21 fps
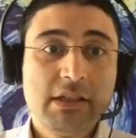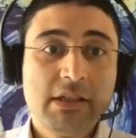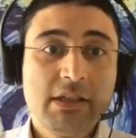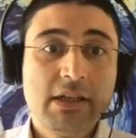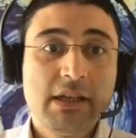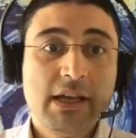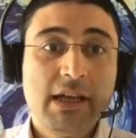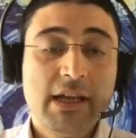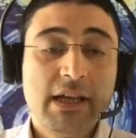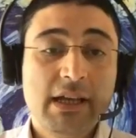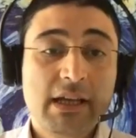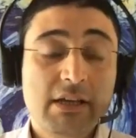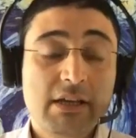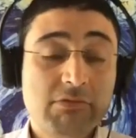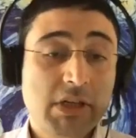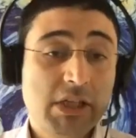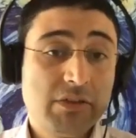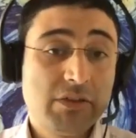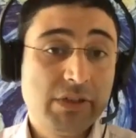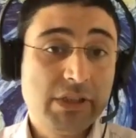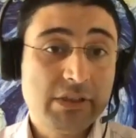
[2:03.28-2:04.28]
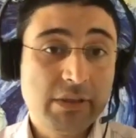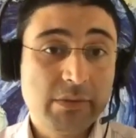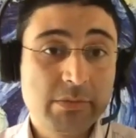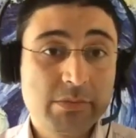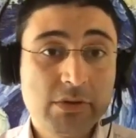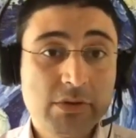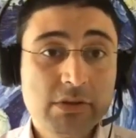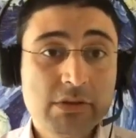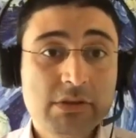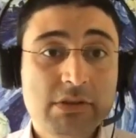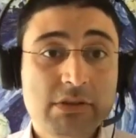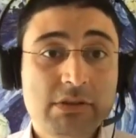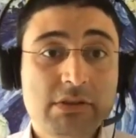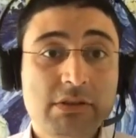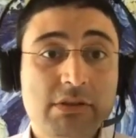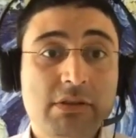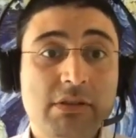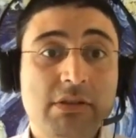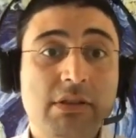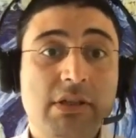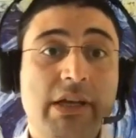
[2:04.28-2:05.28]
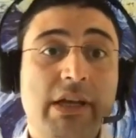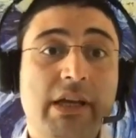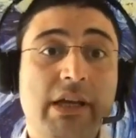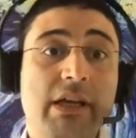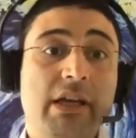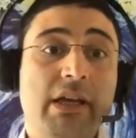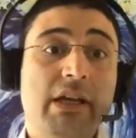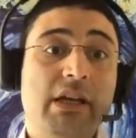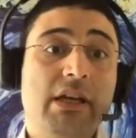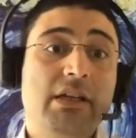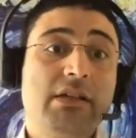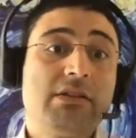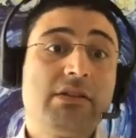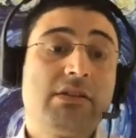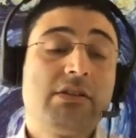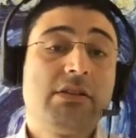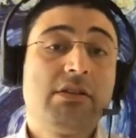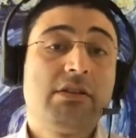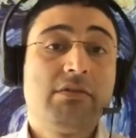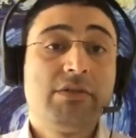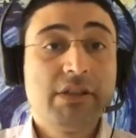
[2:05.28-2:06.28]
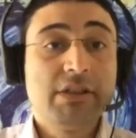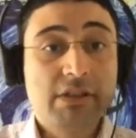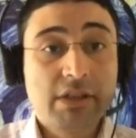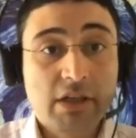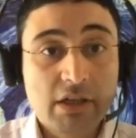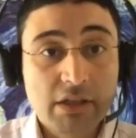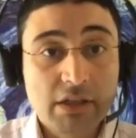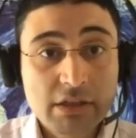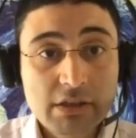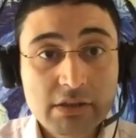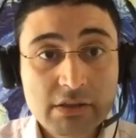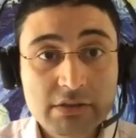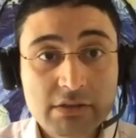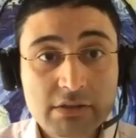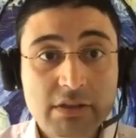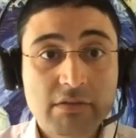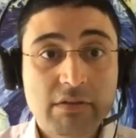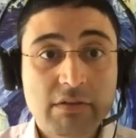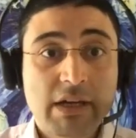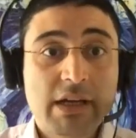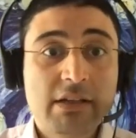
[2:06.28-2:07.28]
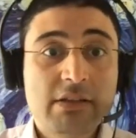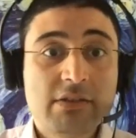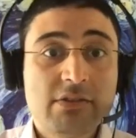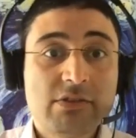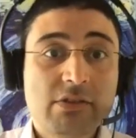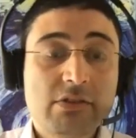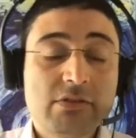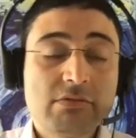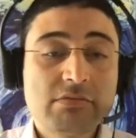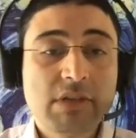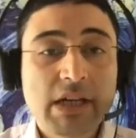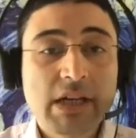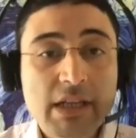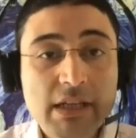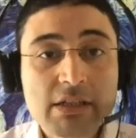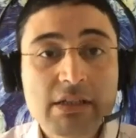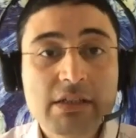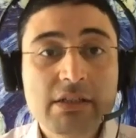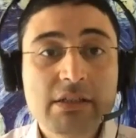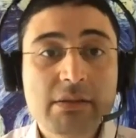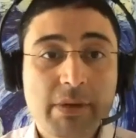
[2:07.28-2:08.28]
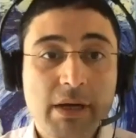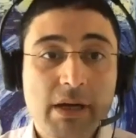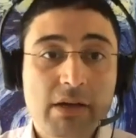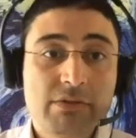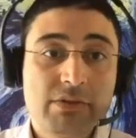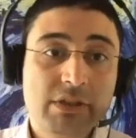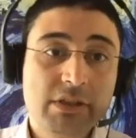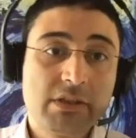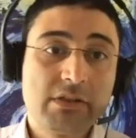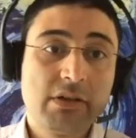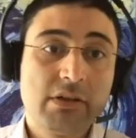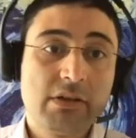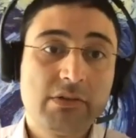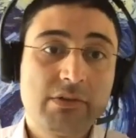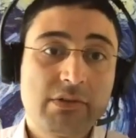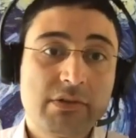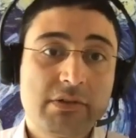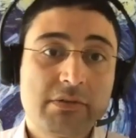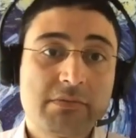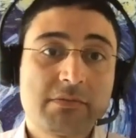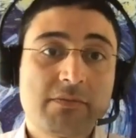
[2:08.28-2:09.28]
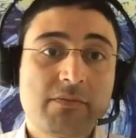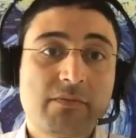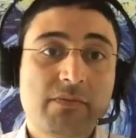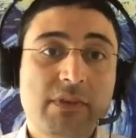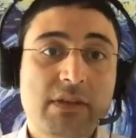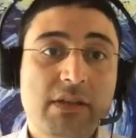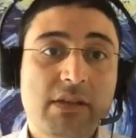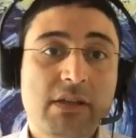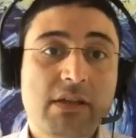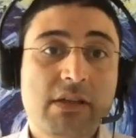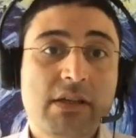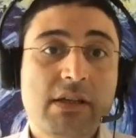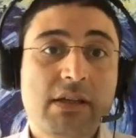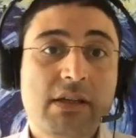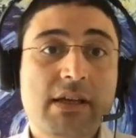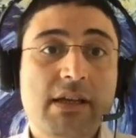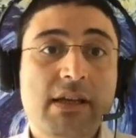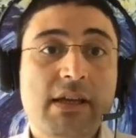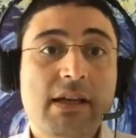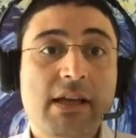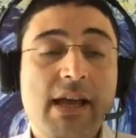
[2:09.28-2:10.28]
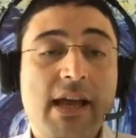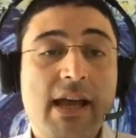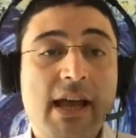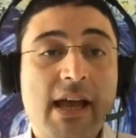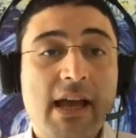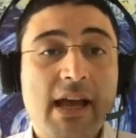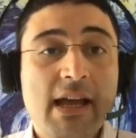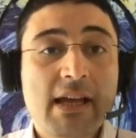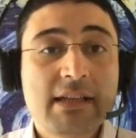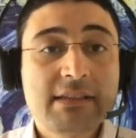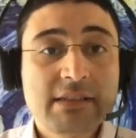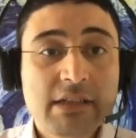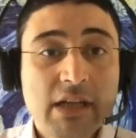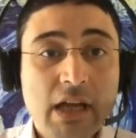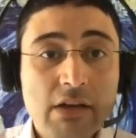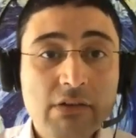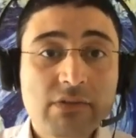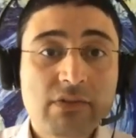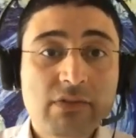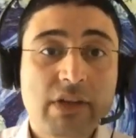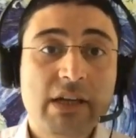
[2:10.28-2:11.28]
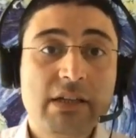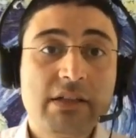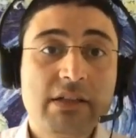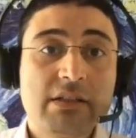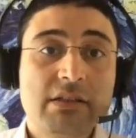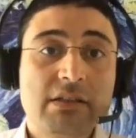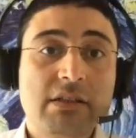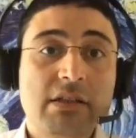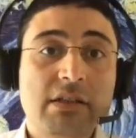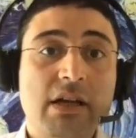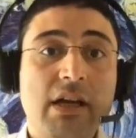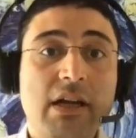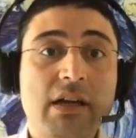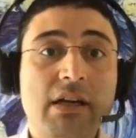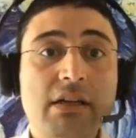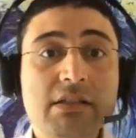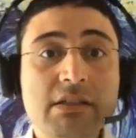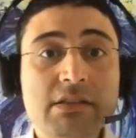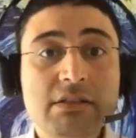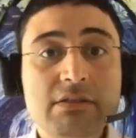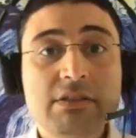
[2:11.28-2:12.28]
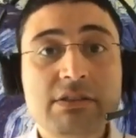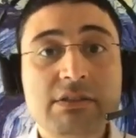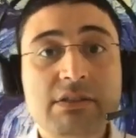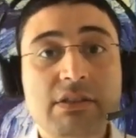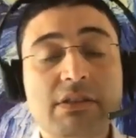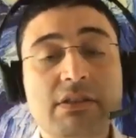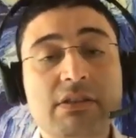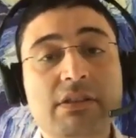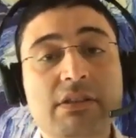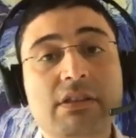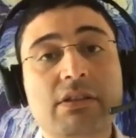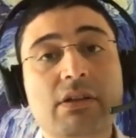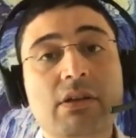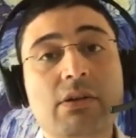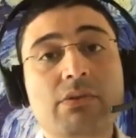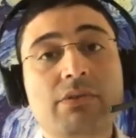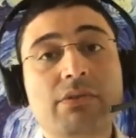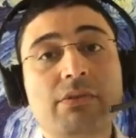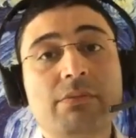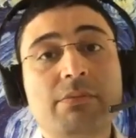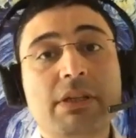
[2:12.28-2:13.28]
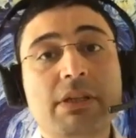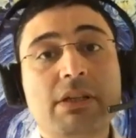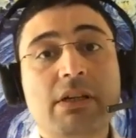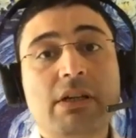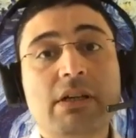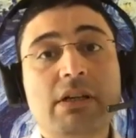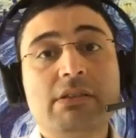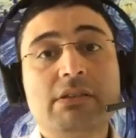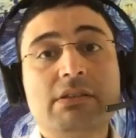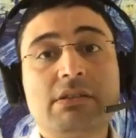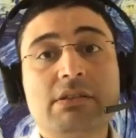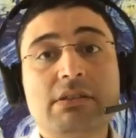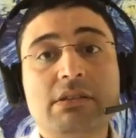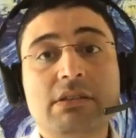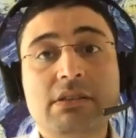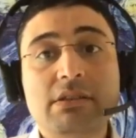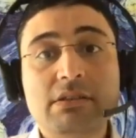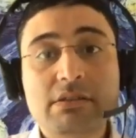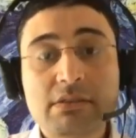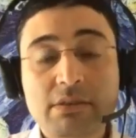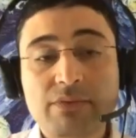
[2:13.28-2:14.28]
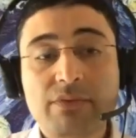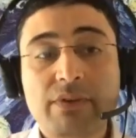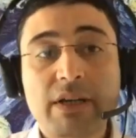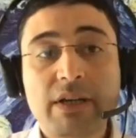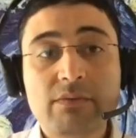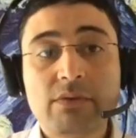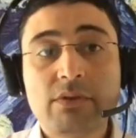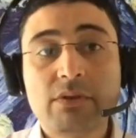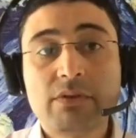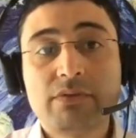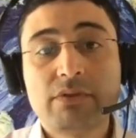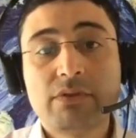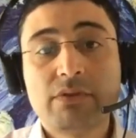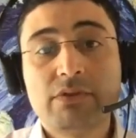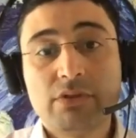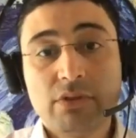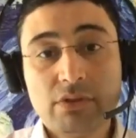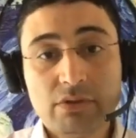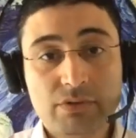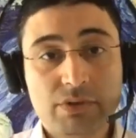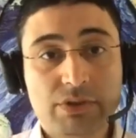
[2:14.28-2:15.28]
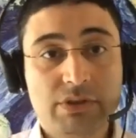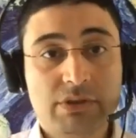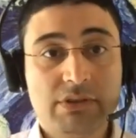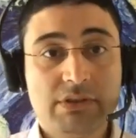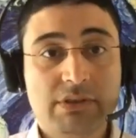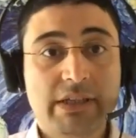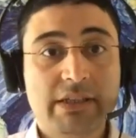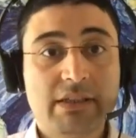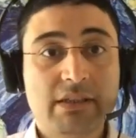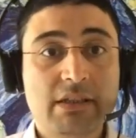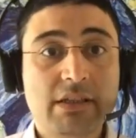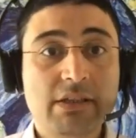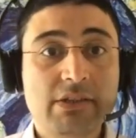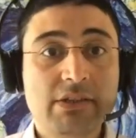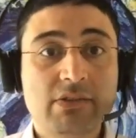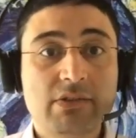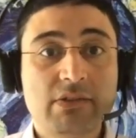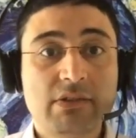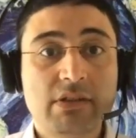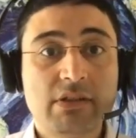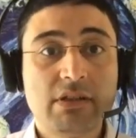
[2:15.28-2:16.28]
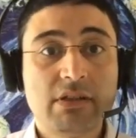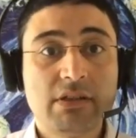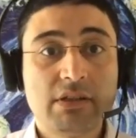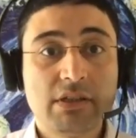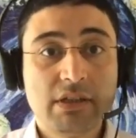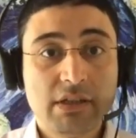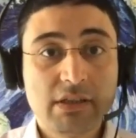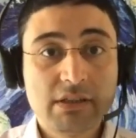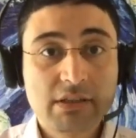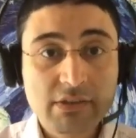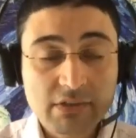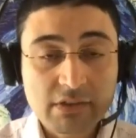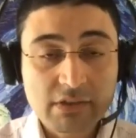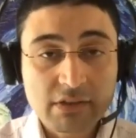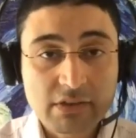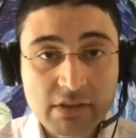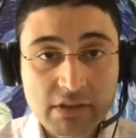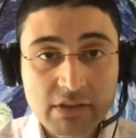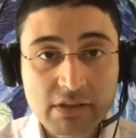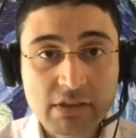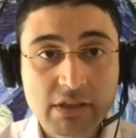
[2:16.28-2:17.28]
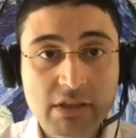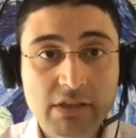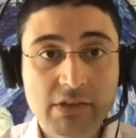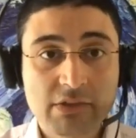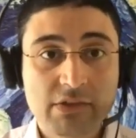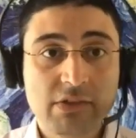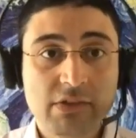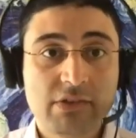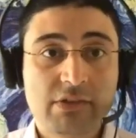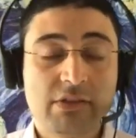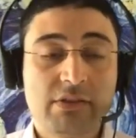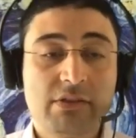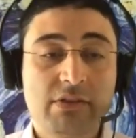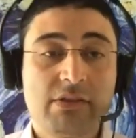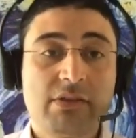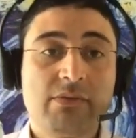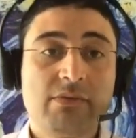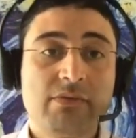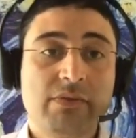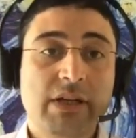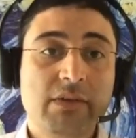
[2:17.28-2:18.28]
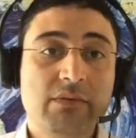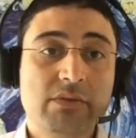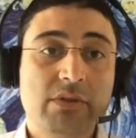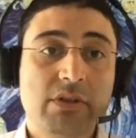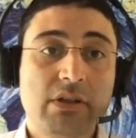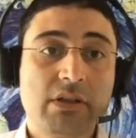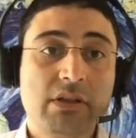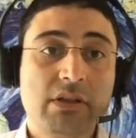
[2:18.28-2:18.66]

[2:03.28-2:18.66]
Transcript: and read their books and read the articles they write. So I learned about degrowth. As an outsider, I got interested in degrowth because it is a framework for solutions. At least it is internally consistent framework.